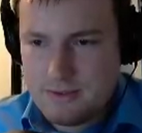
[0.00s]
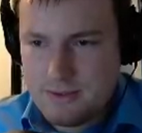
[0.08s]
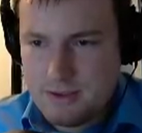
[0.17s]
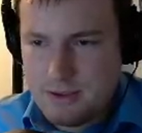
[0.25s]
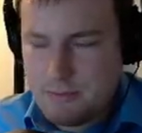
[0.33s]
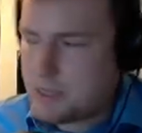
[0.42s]

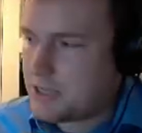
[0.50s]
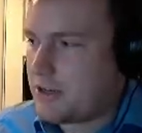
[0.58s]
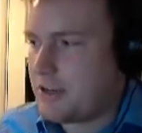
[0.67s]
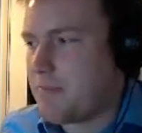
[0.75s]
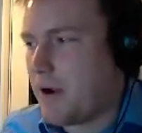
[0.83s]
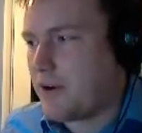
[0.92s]
But I've got to
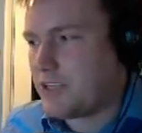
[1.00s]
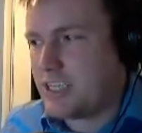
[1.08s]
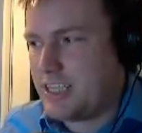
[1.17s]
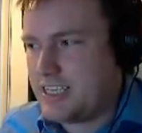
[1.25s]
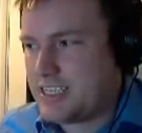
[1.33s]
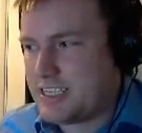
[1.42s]
give Marriage at
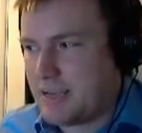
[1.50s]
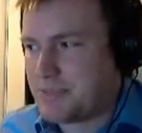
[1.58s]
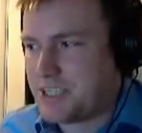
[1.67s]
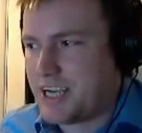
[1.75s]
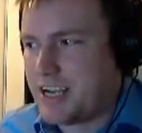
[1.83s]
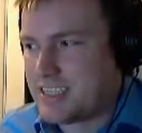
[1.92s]
least some
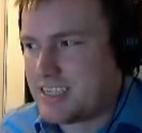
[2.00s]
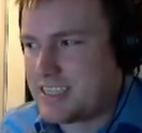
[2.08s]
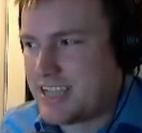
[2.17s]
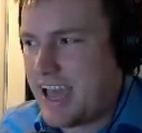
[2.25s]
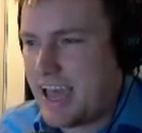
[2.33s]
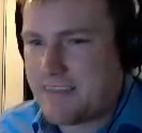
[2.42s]
chance to
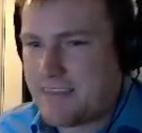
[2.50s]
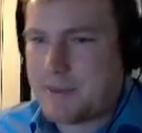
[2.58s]
stay ahead of me in